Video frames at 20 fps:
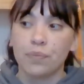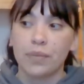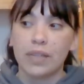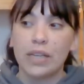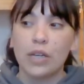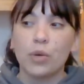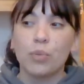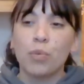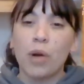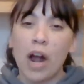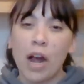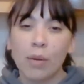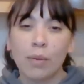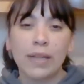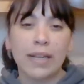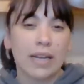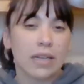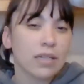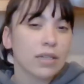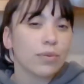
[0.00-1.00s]
It'll
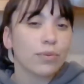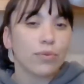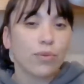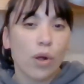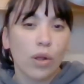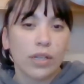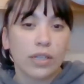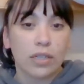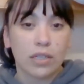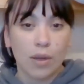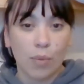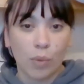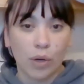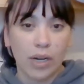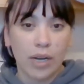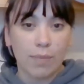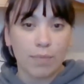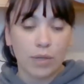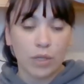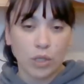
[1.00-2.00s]
probably end up falling
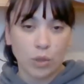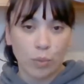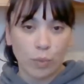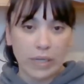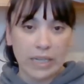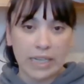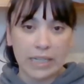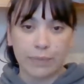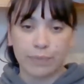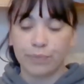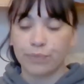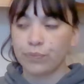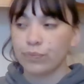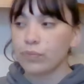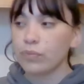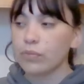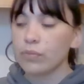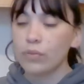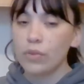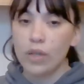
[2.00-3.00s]
somewhere in between.
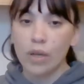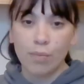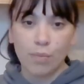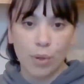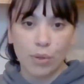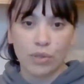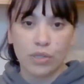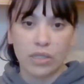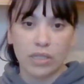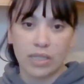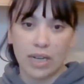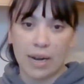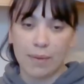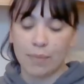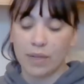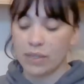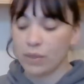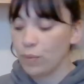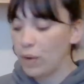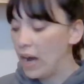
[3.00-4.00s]
Most of the time
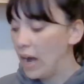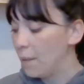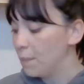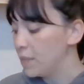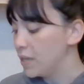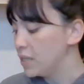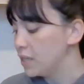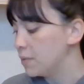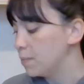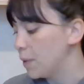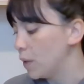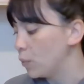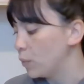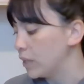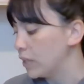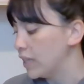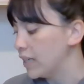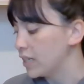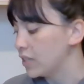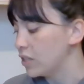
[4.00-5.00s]
that's what happens, but
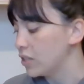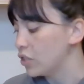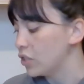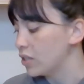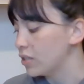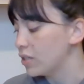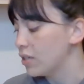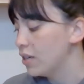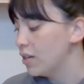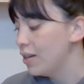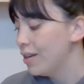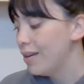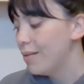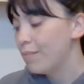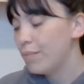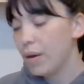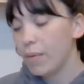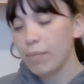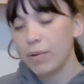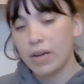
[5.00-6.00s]
we like to just
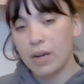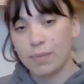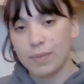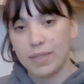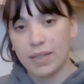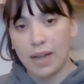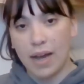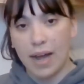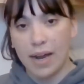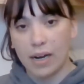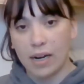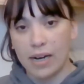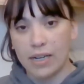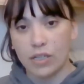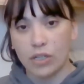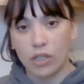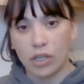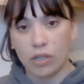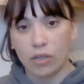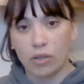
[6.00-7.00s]
bump it up to the higher
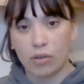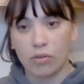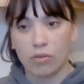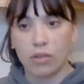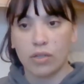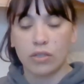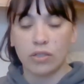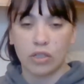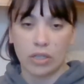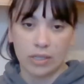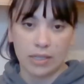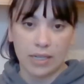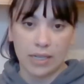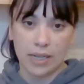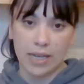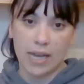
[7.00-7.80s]
end too, just in